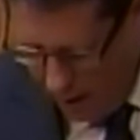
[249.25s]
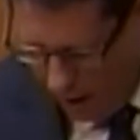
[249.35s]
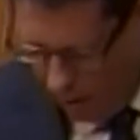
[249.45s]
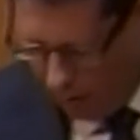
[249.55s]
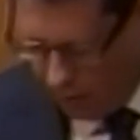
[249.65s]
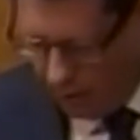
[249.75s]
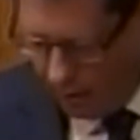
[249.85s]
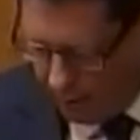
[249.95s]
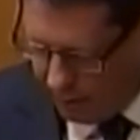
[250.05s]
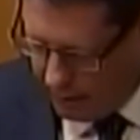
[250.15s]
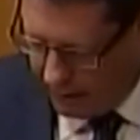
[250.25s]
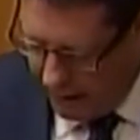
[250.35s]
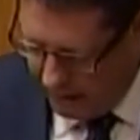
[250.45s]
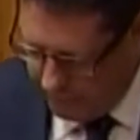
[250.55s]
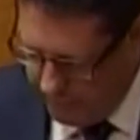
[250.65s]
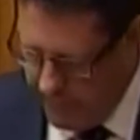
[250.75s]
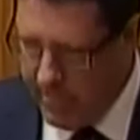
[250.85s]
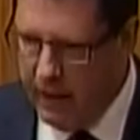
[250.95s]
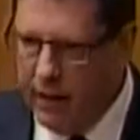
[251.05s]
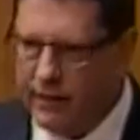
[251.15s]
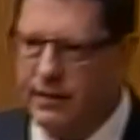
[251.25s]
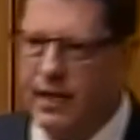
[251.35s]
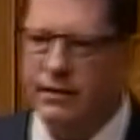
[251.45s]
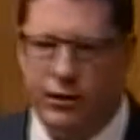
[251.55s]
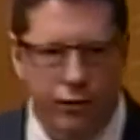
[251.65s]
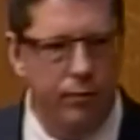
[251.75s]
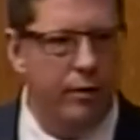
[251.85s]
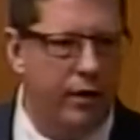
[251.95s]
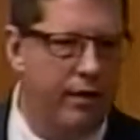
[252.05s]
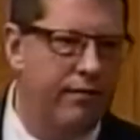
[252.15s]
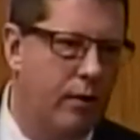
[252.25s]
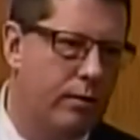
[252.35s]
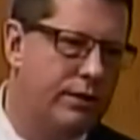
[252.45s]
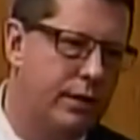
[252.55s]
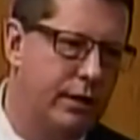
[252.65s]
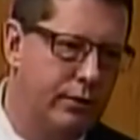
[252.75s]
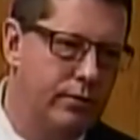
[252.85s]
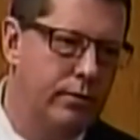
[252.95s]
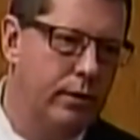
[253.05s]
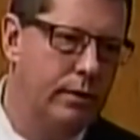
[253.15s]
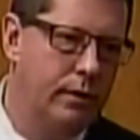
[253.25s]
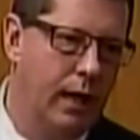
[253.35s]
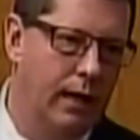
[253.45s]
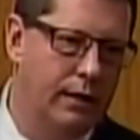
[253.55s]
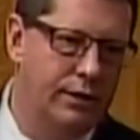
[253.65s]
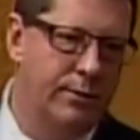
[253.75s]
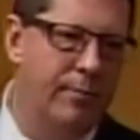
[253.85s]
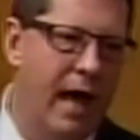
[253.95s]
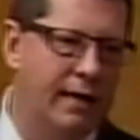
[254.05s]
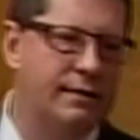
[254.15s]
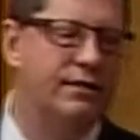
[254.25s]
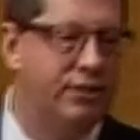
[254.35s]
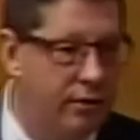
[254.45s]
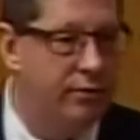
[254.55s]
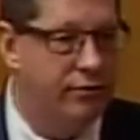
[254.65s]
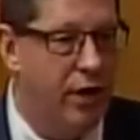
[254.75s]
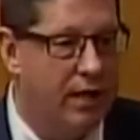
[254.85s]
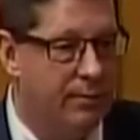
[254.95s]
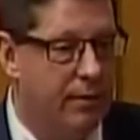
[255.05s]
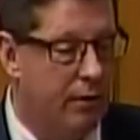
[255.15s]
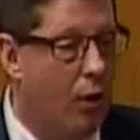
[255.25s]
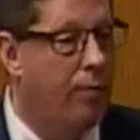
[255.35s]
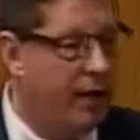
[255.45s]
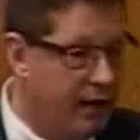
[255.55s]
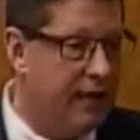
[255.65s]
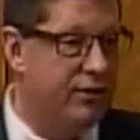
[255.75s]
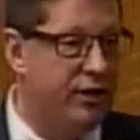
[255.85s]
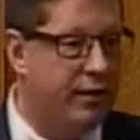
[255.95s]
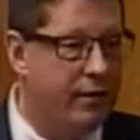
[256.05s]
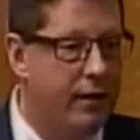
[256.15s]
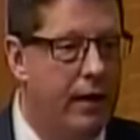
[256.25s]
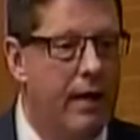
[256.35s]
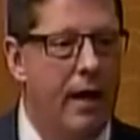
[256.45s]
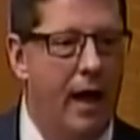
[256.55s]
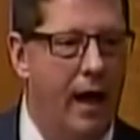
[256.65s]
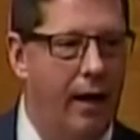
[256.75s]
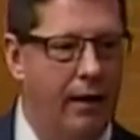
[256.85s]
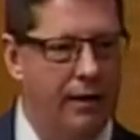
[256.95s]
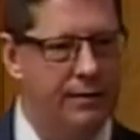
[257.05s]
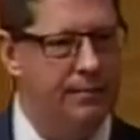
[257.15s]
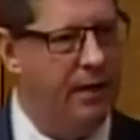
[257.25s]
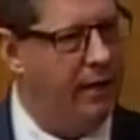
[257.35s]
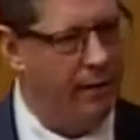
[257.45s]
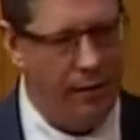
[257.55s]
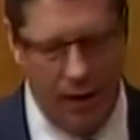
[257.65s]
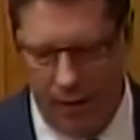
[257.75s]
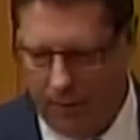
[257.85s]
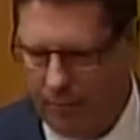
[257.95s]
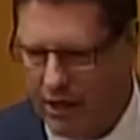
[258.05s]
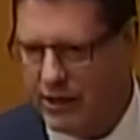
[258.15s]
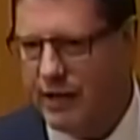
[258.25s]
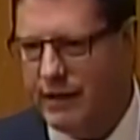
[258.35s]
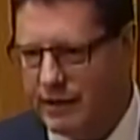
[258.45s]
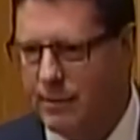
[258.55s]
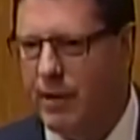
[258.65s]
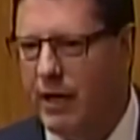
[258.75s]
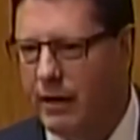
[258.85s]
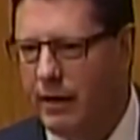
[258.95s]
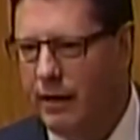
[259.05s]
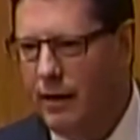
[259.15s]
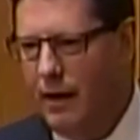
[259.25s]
over and over again. In Saskatoon, we're looking forward to the new Jim Pattison's Children's Hospital opening next year. It's been a much anticipated